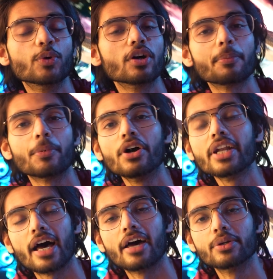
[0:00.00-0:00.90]
work
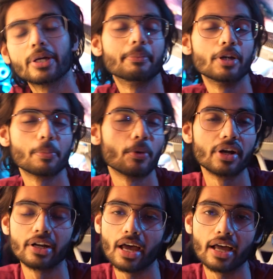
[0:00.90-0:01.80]
upon, and you can build
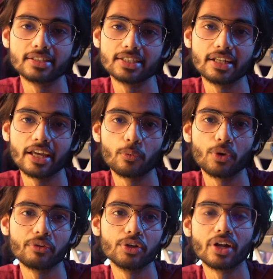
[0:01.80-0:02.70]
upon and see
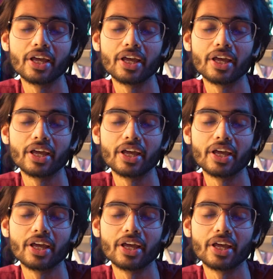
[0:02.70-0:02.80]
whatever you